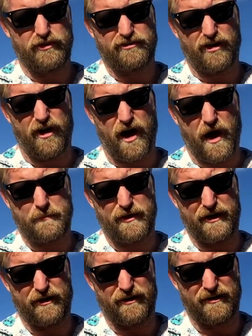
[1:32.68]
the top
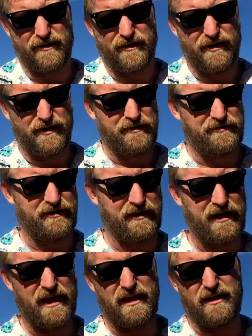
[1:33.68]
here to
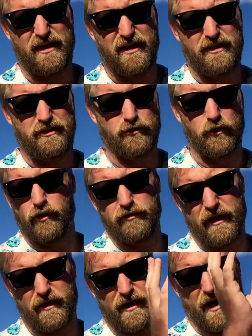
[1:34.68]
get your
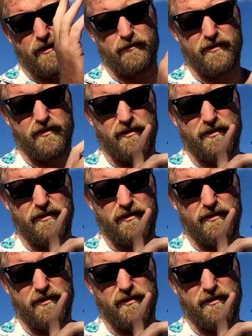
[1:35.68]
old air out